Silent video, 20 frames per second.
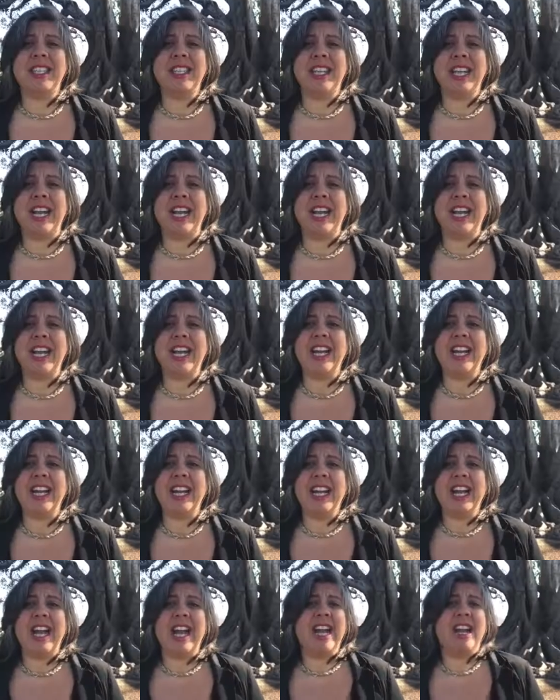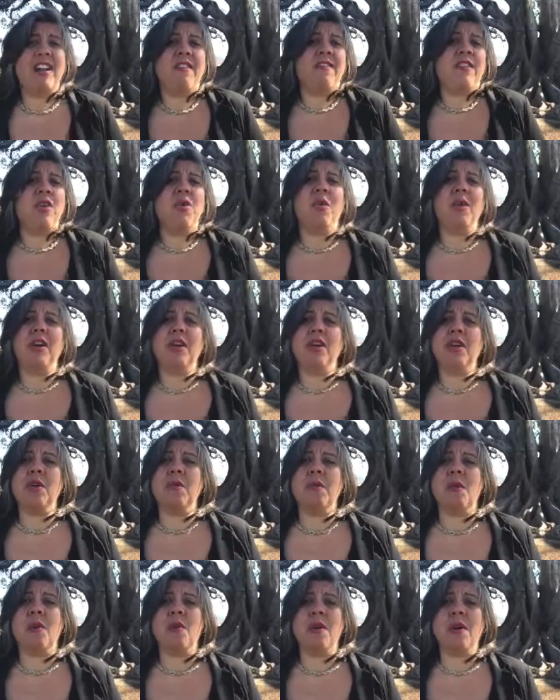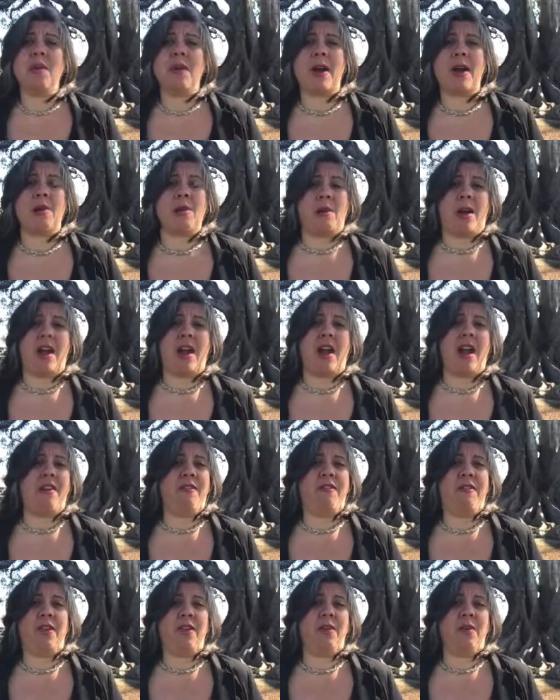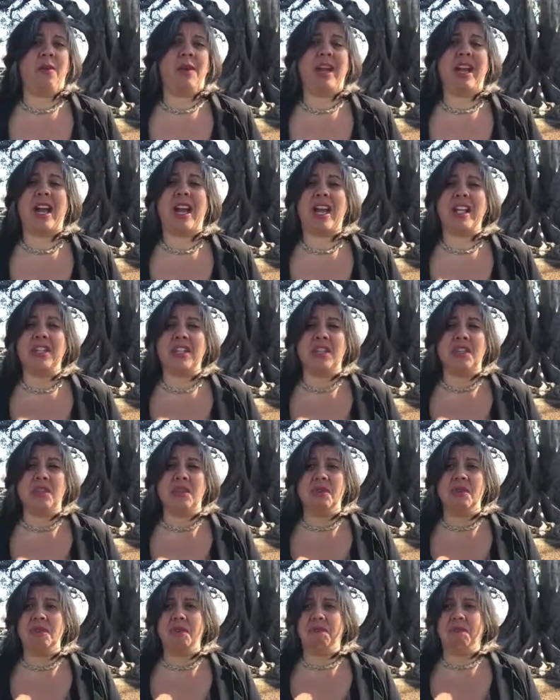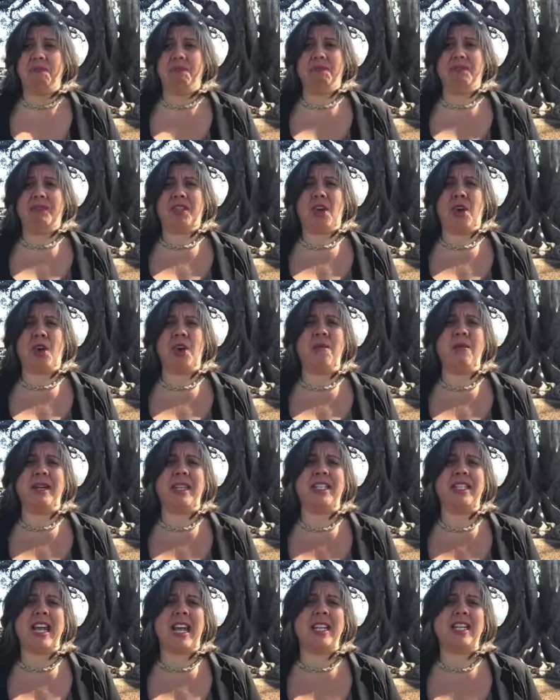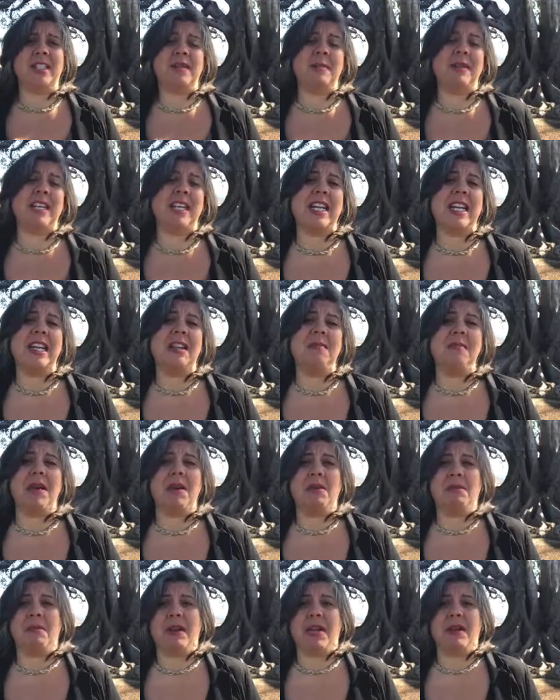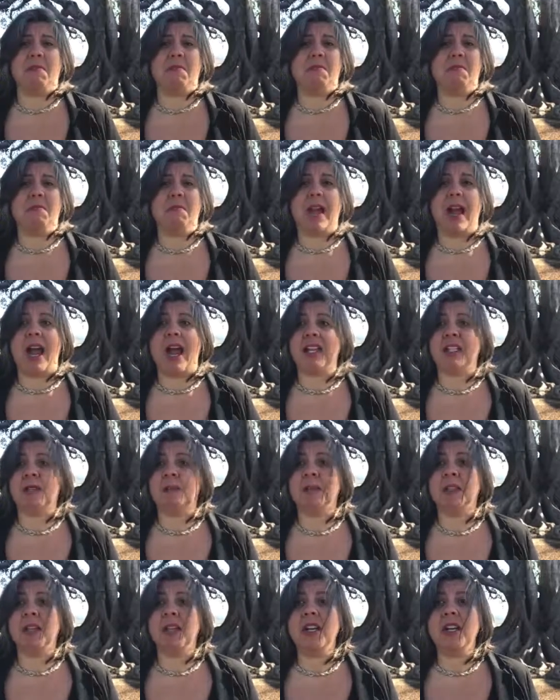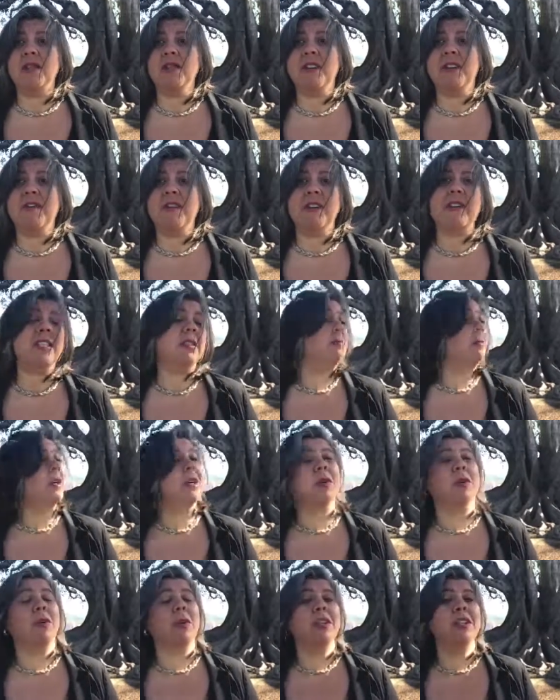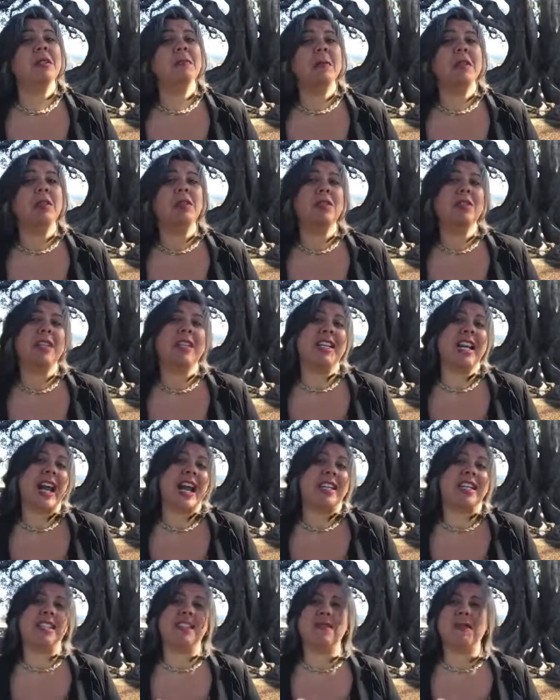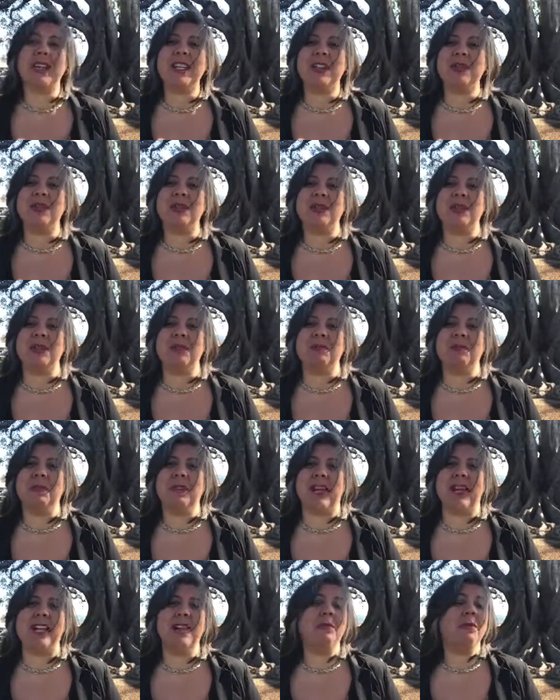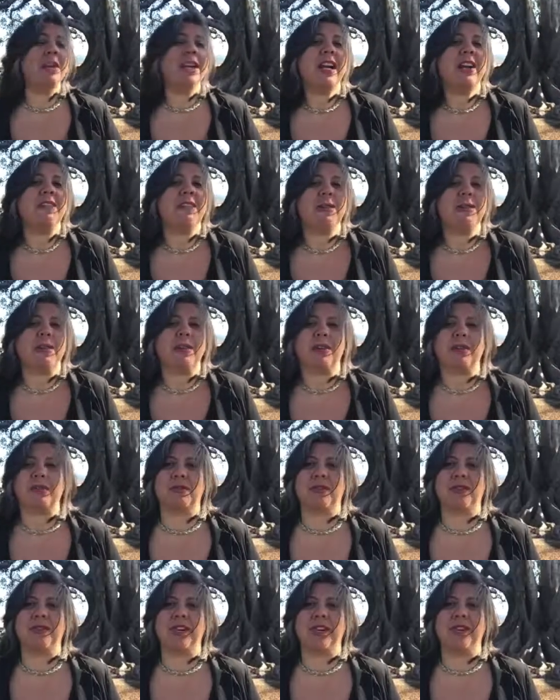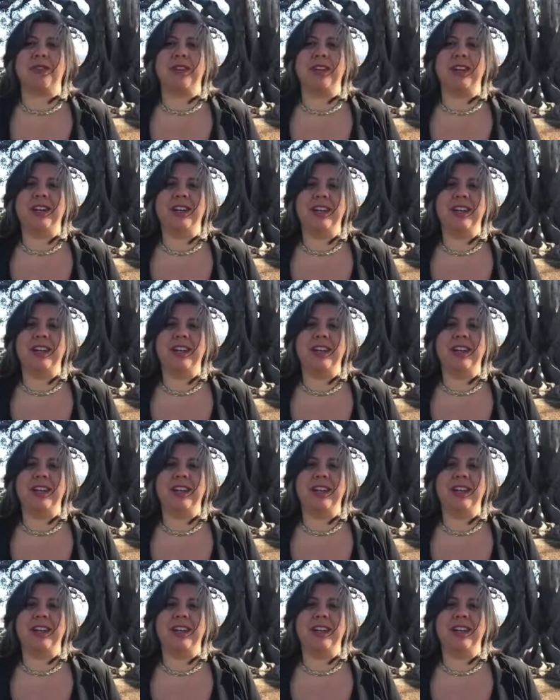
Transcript: today. And if you want to know more about why I feel the way I do, call me, text me, email me. Ask below in Facebook where it's posted. Ask in my YouTube site, whatever works for you.